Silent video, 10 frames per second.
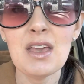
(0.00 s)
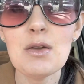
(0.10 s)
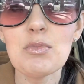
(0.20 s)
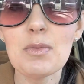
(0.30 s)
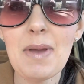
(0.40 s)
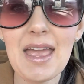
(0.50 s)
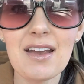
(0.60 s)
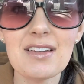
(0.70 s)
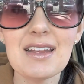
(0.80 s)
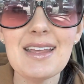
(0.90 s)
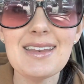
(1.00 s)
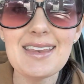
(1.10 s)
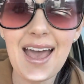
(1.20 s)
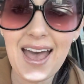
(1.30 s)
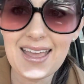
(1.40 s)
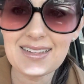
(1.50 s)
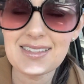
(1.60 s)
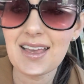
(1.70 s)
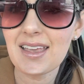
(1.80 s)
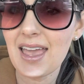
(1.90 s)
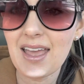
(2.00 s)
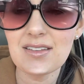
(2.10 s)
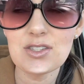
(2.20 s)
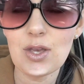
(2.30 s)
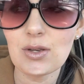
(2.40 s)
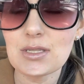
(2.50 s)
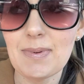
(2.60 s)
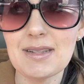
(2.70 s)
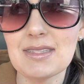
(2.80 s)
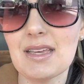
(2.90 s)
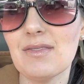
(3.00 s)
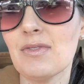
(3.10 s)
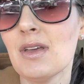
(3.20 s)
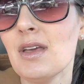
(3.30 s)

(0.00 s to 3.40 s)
Prepared nuts, again, so expensive.